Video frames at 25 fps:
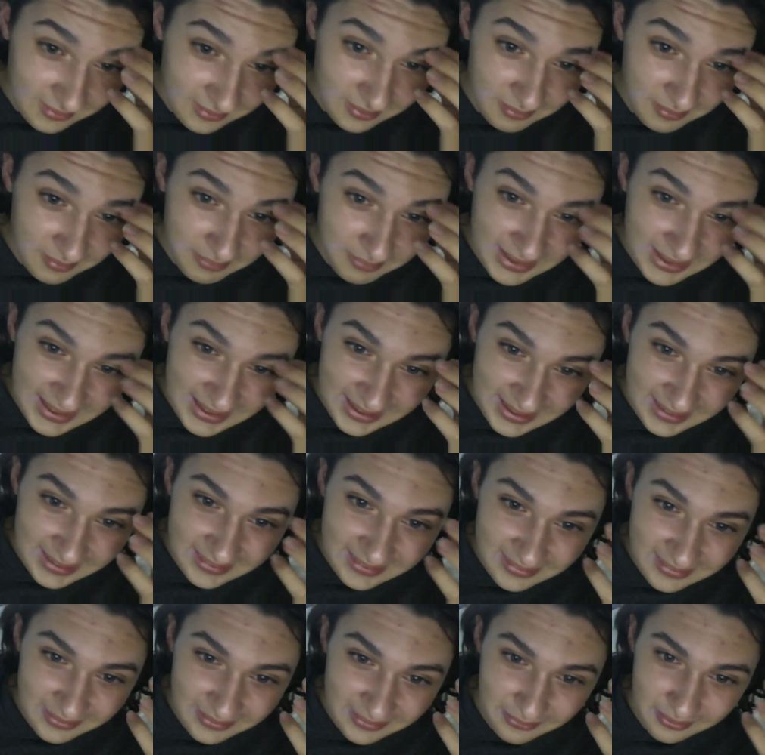
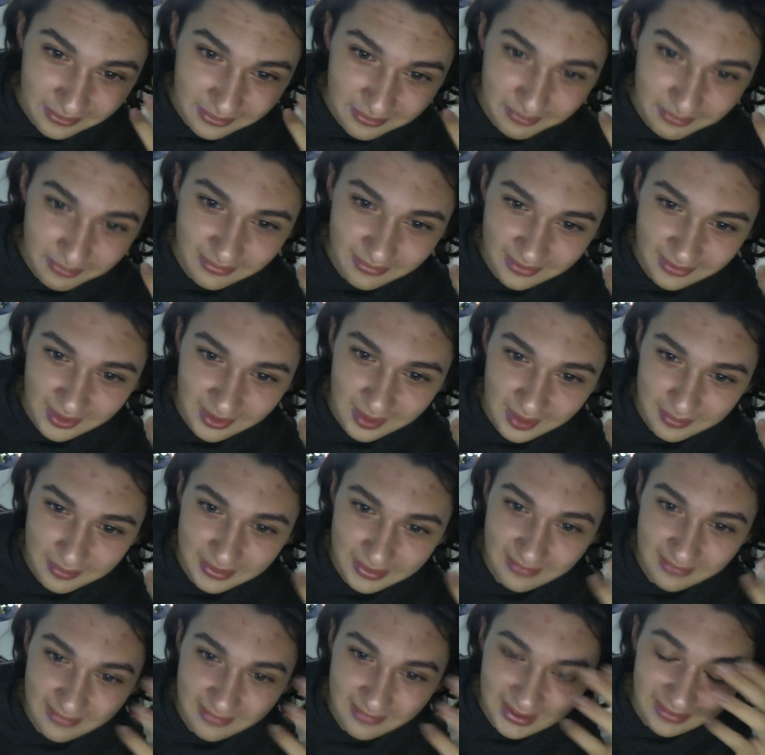Mac, the world's most
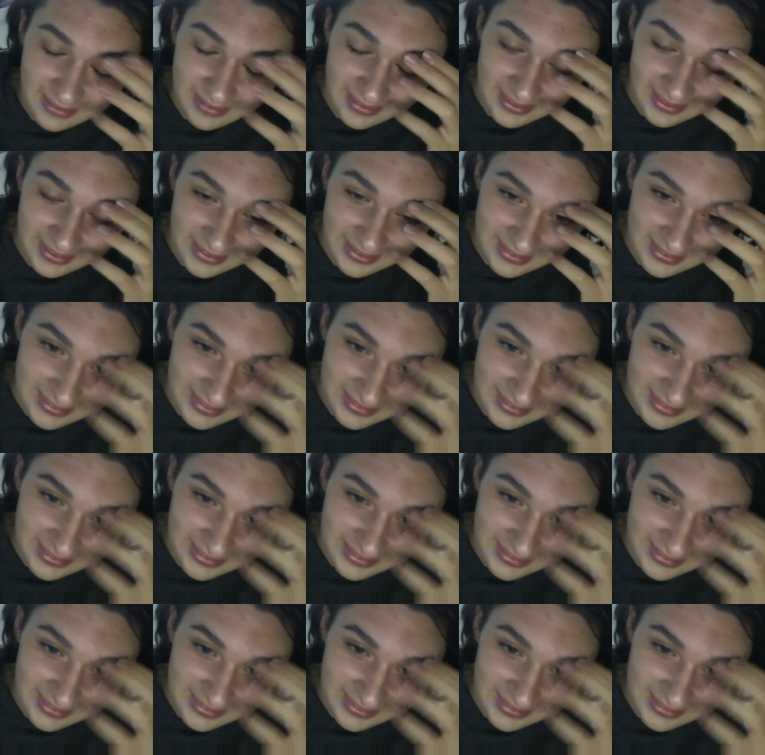incompetent sailor.